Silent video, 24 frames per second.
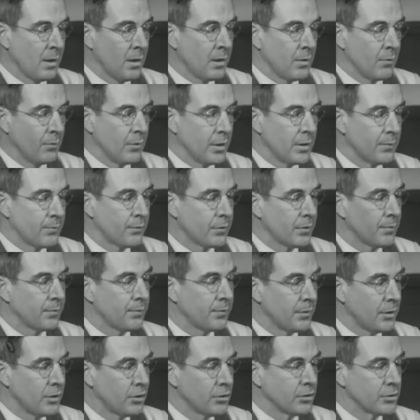We
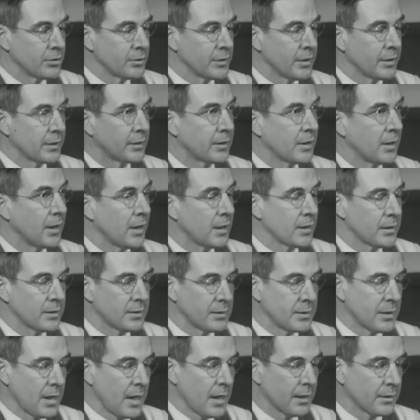propose that colored
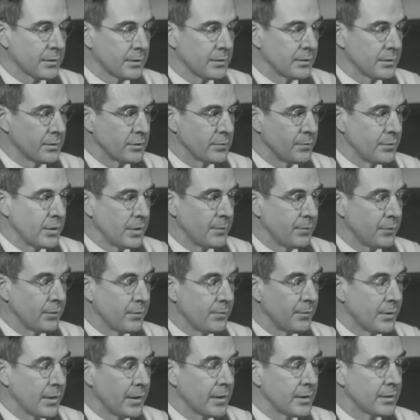doctors be
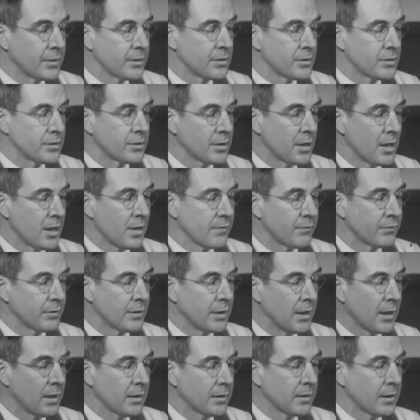permitted to serve
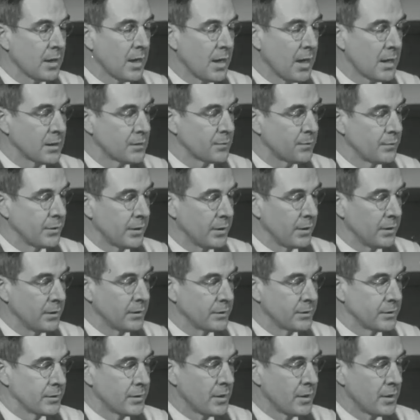colored hospitals,